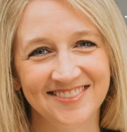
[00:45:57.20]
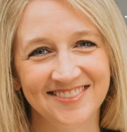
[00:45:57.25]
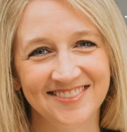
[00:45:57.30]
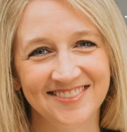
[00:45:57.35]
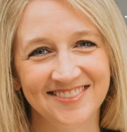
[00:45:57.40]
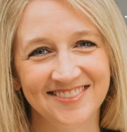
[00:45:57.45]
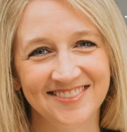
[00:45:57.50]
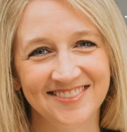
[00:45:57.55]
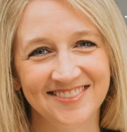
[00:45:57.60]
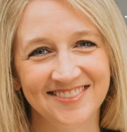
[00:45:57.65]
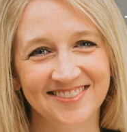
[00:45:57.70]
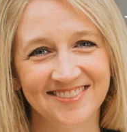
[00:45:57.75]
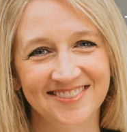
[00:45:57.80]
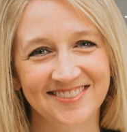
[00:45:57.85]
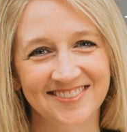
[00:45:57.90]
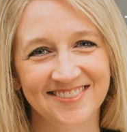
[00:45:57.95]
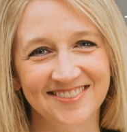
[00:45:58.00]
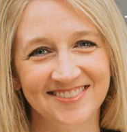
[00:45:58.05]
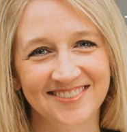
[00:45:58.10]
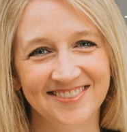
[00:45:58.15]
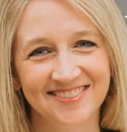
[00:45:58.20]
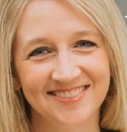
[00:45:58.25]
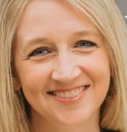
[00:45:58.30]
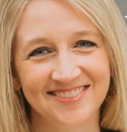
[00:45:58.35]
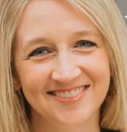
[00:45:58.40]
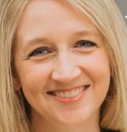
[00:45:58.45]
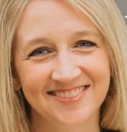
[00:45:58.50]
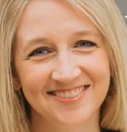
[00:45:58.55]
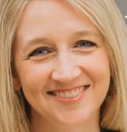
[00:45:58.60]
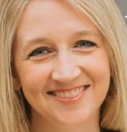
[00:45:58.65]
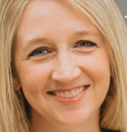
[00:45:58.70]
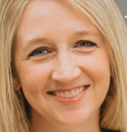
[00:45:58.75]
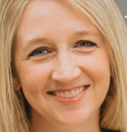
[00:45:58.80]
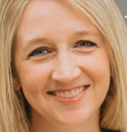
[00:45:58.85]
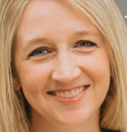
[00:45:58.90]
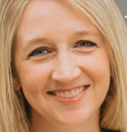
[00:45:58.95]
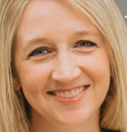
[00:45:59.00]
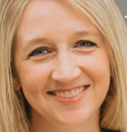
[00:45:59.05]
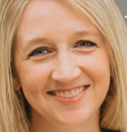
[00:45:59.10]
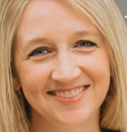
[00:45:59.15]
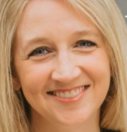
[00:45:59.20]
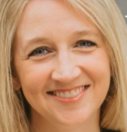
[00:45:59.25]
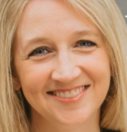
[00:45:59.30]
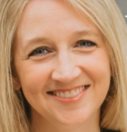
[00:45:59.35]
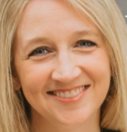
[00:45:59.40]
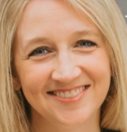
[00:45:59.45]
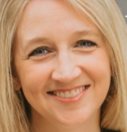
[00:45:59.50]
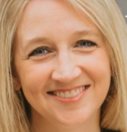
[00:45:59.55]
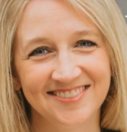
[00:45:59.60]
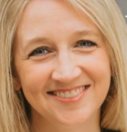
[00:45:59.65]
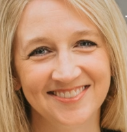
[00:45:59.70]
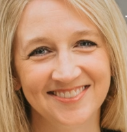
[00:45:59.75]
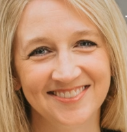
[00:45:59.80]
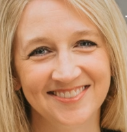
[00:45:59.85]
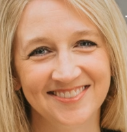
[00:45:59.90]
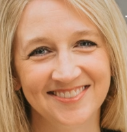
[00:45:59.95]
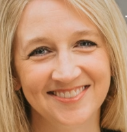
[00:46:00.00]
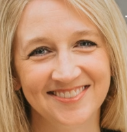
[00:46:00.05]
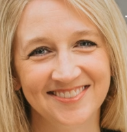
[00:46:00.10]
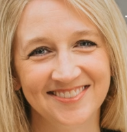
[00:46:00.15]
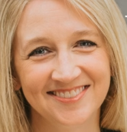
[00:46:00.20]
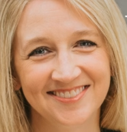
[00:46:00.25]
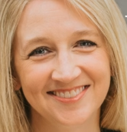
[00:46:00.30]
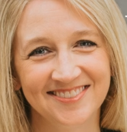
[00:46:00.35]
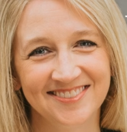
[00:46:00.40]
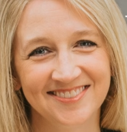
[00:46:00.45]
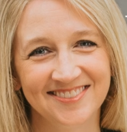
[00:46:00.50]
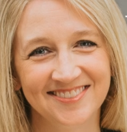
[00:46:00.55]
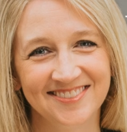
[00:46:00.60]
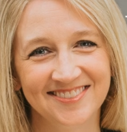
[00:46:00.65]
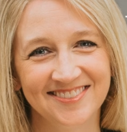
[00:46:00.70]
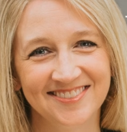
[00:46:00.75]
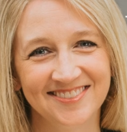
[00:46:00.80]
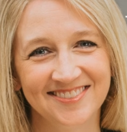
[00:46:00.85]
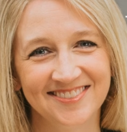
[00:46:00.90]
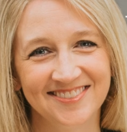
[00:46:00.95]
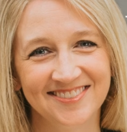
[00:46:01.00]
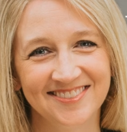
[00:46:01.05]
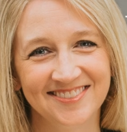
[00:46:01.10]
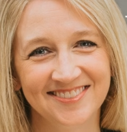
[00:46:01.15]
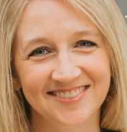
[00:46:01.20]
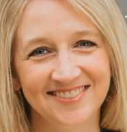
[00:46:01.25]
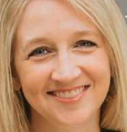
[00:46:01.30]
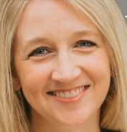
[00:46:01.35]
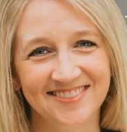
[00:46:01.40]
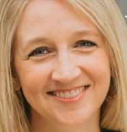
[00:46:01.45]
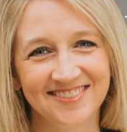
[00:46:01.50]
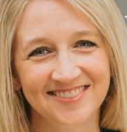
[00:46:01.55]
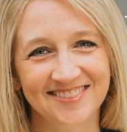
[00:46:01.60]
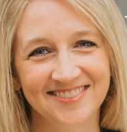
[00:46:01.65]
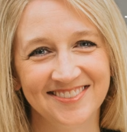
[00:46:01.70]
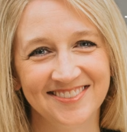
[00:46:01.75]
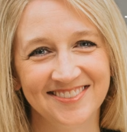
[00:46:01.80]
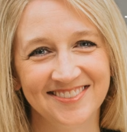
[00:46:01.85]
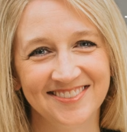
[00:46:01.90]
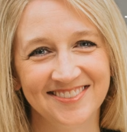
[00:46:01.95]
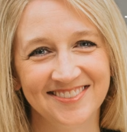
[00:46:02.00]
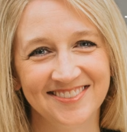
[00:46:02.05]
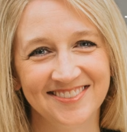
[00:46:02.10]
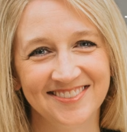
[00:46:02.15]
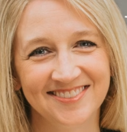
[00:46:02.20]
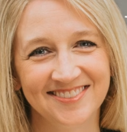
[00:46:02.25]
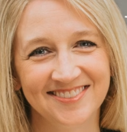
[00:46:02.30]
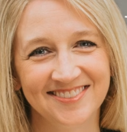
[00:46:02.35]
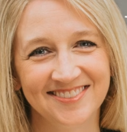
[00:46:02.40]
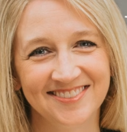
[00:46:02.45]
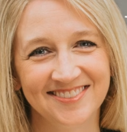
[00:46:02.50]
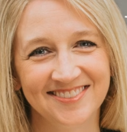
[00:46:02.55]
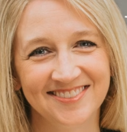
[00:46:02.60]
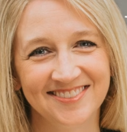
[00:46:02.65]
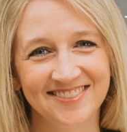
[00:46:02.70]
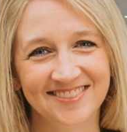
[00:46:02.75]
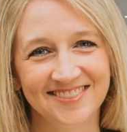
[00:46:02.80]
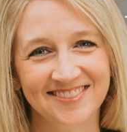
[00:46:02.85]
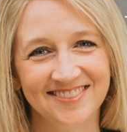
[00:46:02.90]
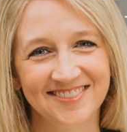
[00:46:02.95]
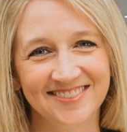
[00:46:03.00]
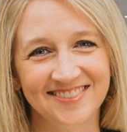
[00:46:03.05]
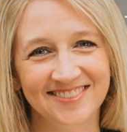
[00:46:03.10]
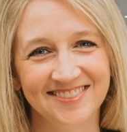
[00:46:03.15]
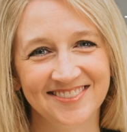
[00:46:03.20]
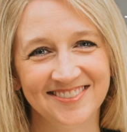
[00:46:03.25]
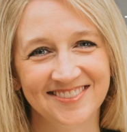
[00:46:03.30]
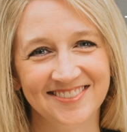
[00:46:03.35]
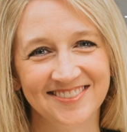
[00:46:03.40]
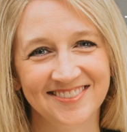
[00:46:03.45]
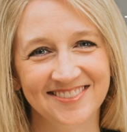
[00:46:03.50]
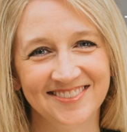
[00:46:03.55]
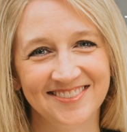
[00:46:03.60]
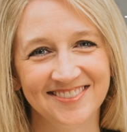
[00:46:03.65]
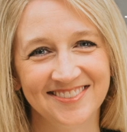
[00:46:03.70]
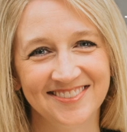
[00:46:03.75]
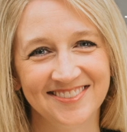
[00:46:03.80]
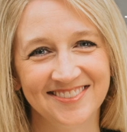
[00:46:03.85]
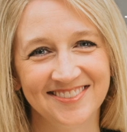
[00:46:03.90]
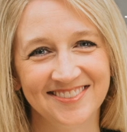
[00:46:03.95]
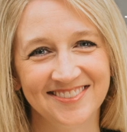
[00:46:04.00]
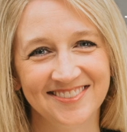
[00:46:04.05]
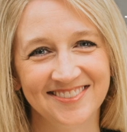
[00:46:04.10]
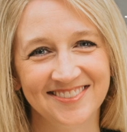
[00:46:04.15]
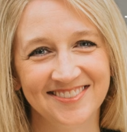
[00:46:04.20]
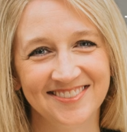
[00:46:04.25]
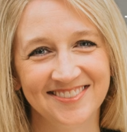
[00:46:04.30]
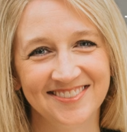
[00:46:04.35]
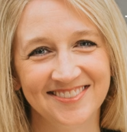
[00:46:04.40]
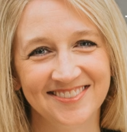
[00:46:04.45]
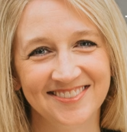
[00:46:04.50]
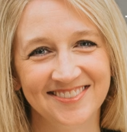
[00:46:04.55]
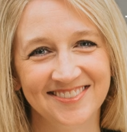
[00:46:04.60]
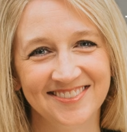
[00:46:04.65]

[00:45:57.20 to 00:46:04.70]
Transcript: This is a still picture; no speech is visible.